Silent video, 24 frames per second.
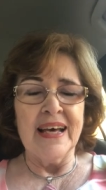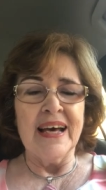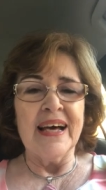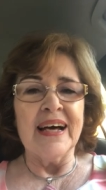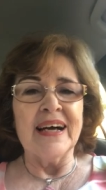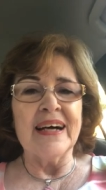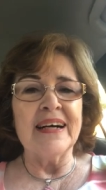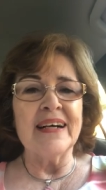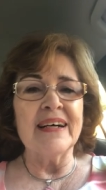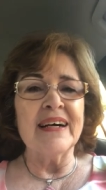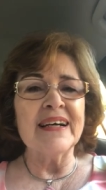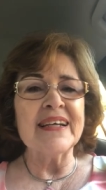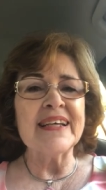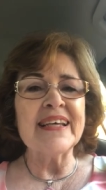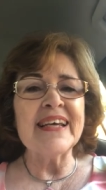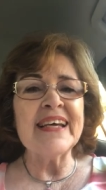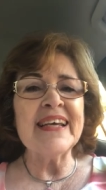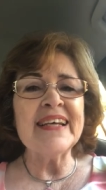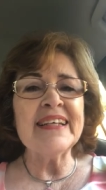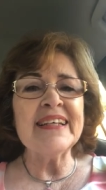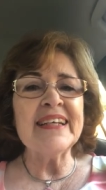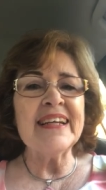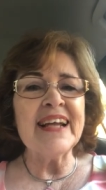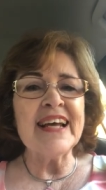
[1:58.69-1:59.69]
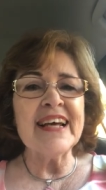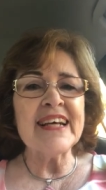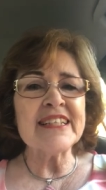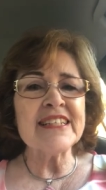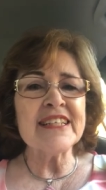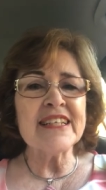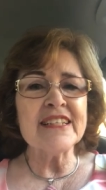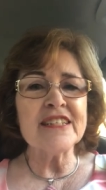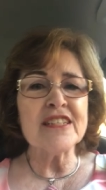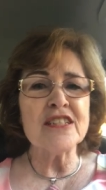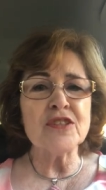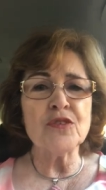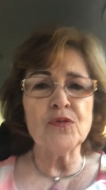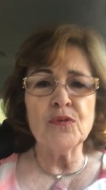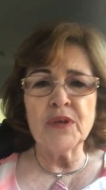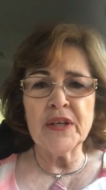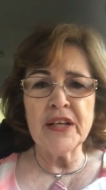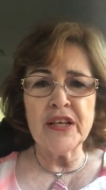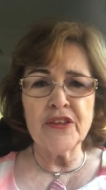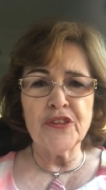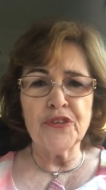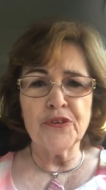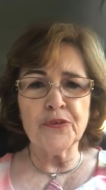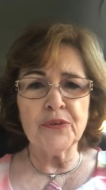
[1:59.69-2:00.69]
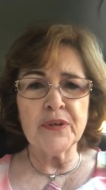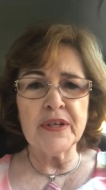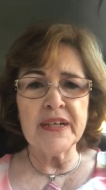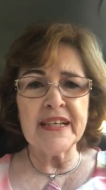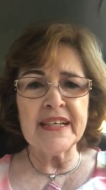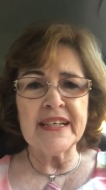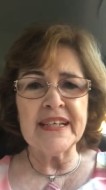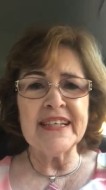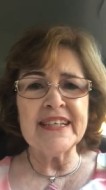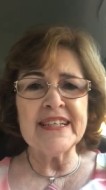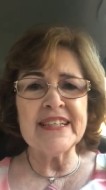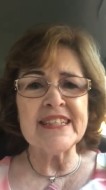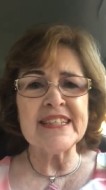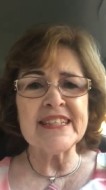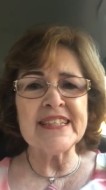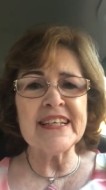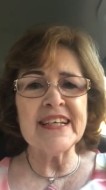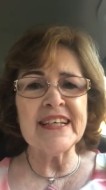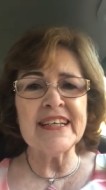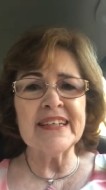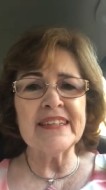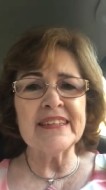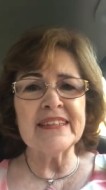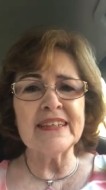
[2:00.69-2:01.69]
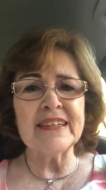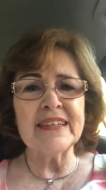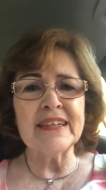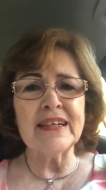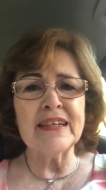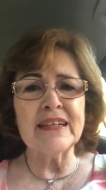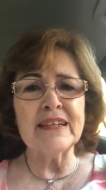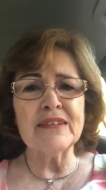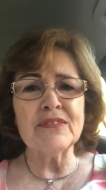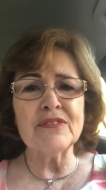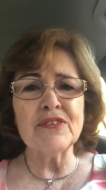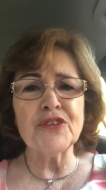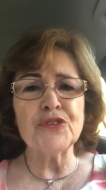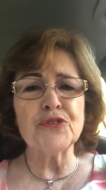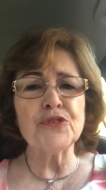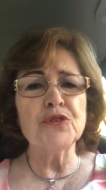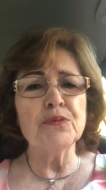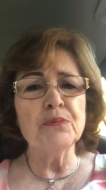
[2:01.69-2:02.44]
Uh, again, in Exodus 23, he said uh, through